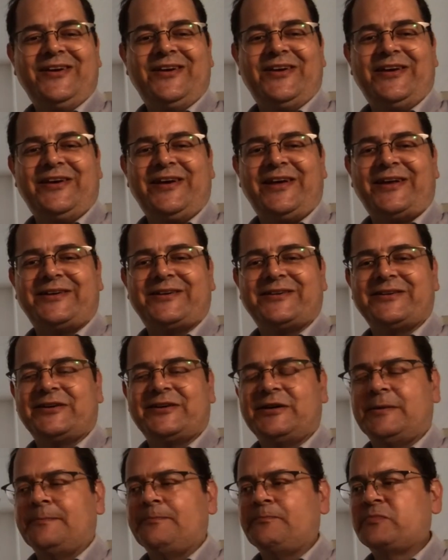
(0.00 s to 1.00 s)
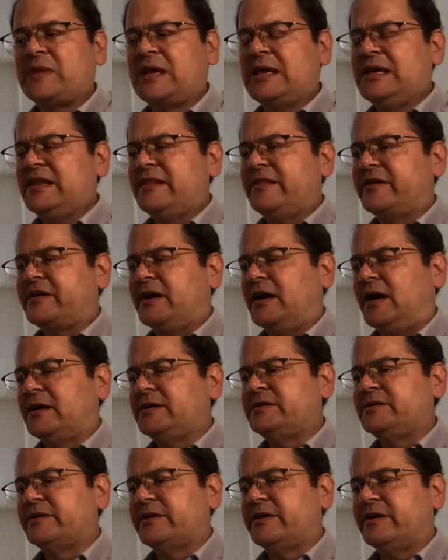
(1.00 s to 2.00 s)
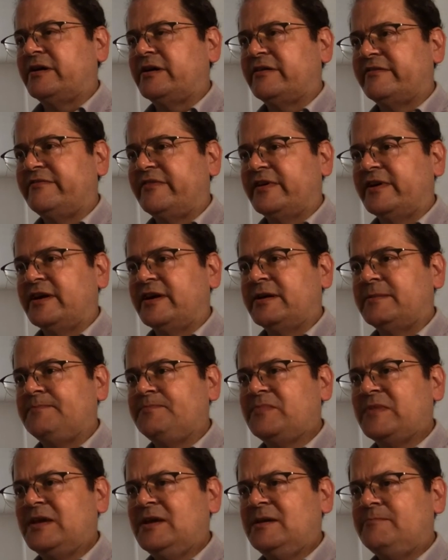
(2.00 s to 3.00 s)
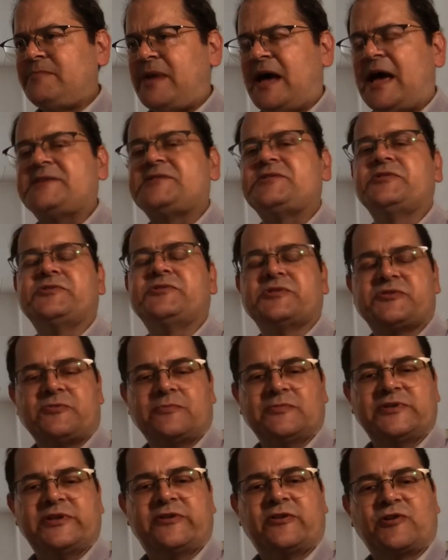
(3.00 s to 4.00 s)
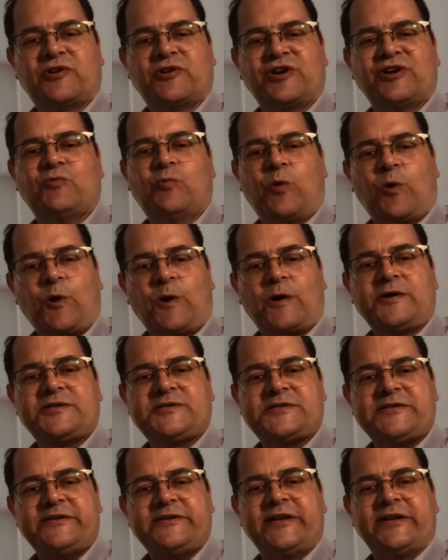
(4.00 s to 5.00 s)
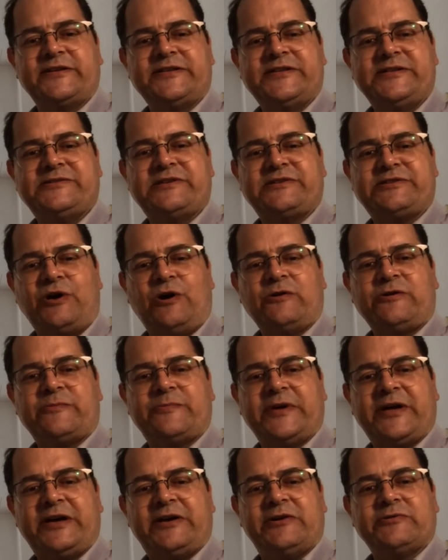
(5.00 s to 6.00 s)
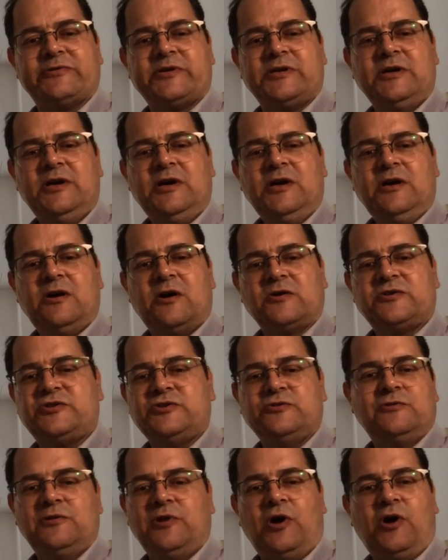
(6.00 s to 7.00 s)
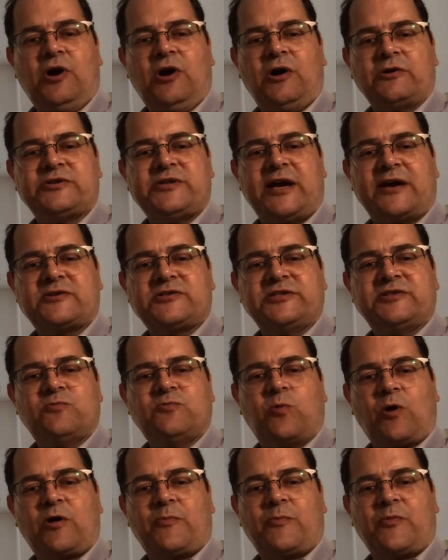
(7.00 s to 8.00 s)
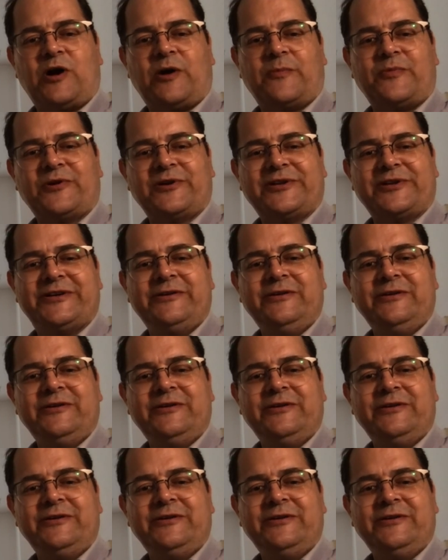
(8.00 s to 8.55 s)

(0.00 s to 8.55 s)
And the kind of passages from literary works that I need to talk about are too long to actually work properly